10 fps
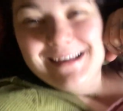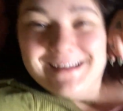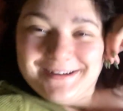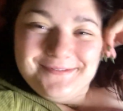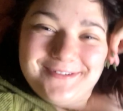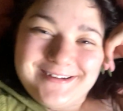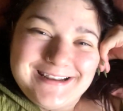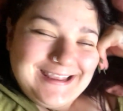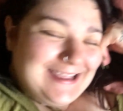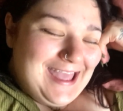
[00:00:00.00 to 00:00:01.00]
Good
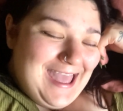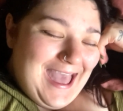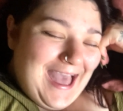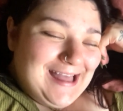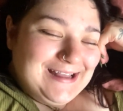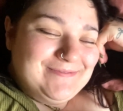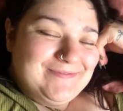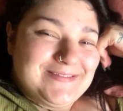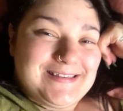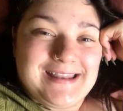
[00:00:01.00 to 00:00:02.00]
morning.
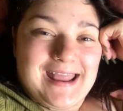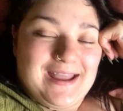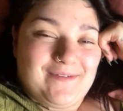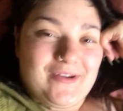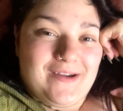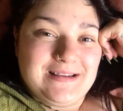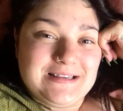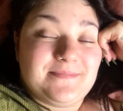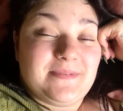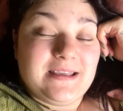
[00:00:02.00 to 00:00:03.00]
Today I'm going
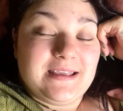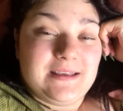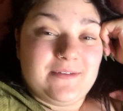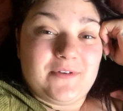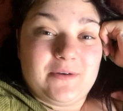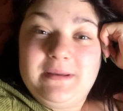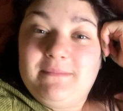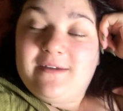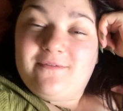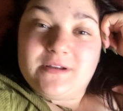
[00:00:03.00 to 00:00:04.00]
to be filming
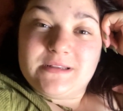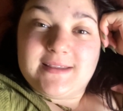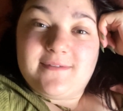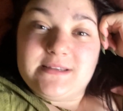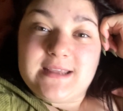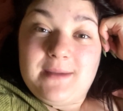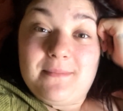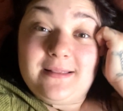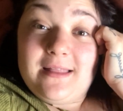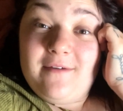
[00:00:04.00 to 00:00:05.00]
my first ever day in my
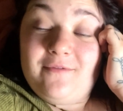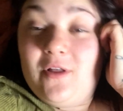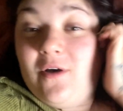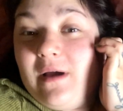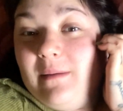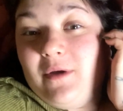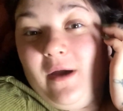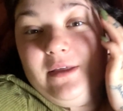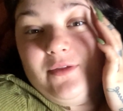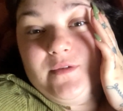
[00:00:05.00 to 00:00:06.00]
life vlog. I'm
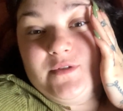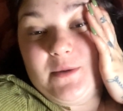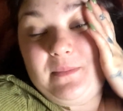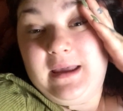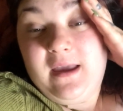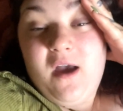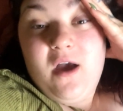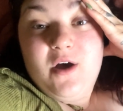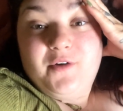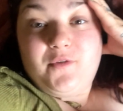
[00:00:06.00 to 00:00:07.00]
going thrift shopping
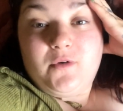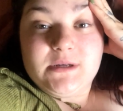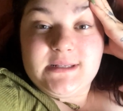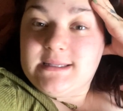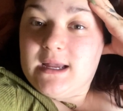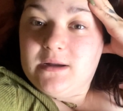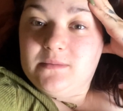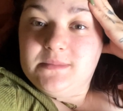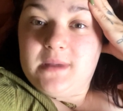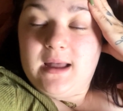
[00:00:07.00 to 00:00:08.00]
for
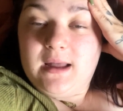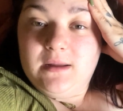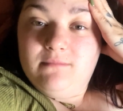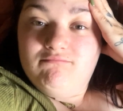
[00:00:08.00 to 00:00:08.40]
some, I